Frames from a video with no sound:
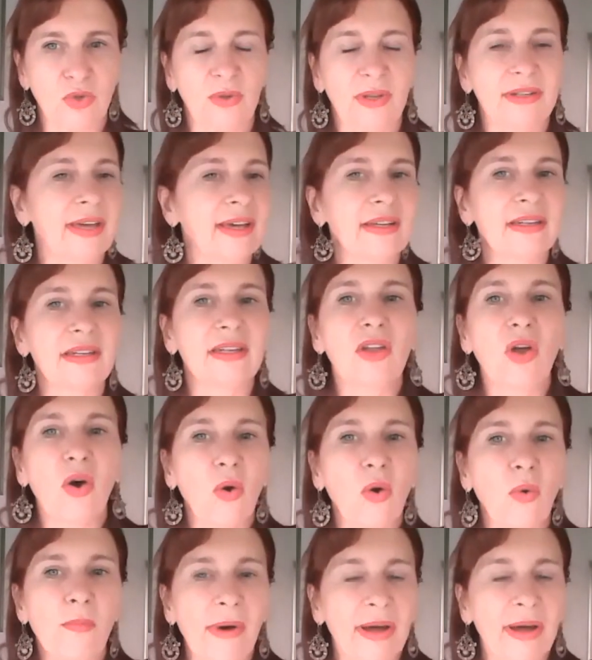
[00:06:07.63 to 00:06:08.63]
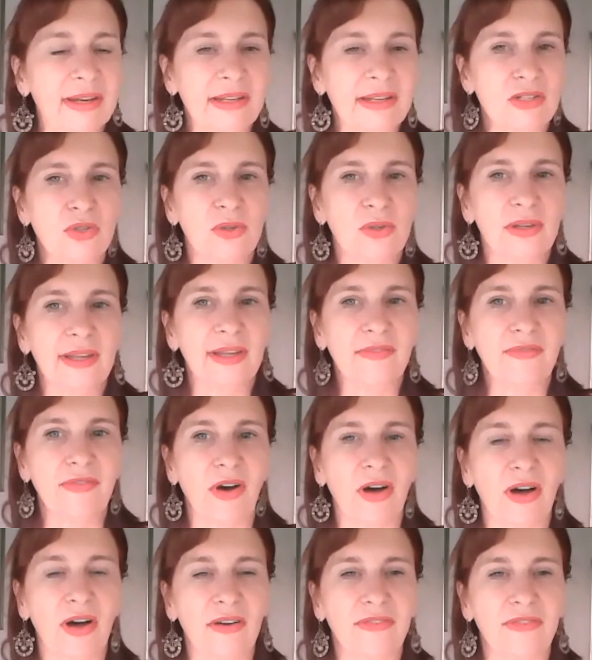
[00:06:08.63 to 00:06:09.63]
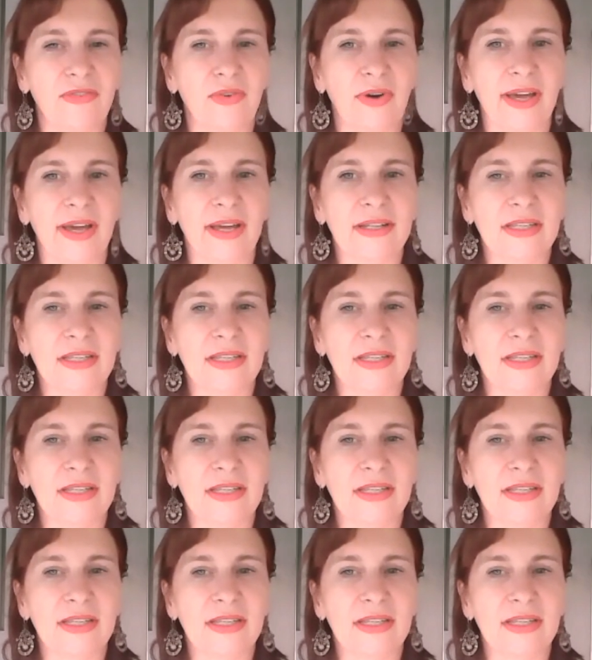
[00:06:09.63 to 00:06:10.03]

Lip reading: and I had no money to live off, right?